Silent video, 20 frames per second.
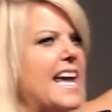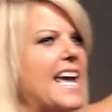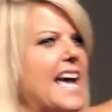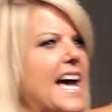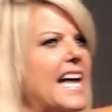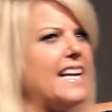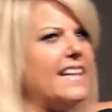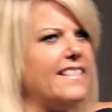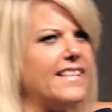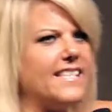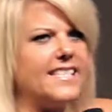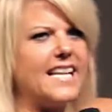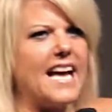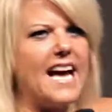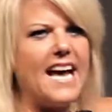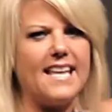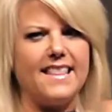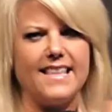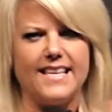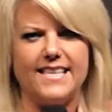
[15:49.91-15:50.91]
I had on this
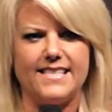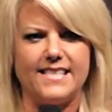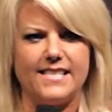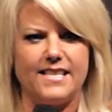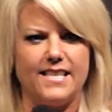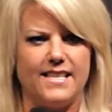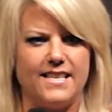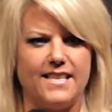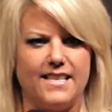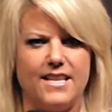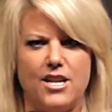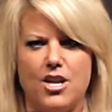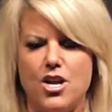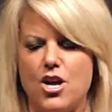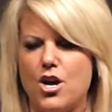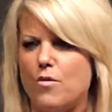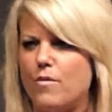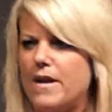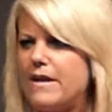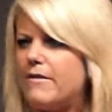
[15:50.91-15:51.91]
island.
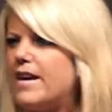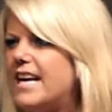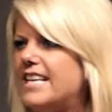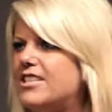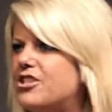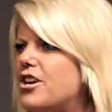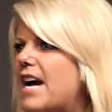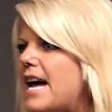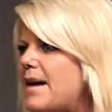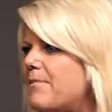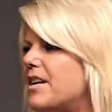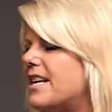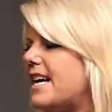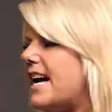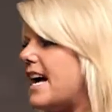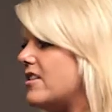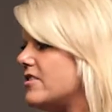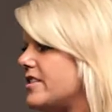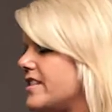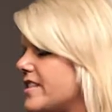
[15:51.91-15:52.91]
We were at tribal
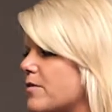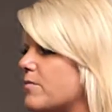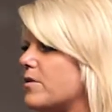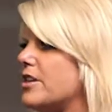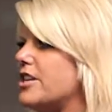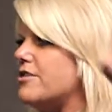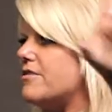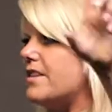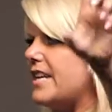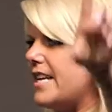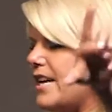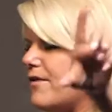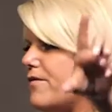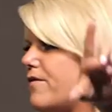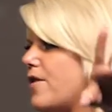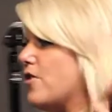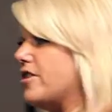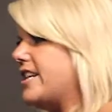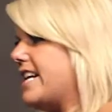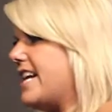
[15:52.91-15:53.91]
council where you can get
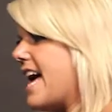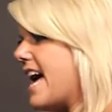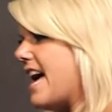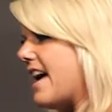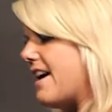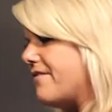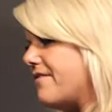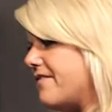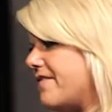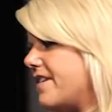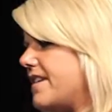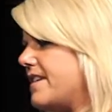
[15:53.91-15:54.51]
voted off.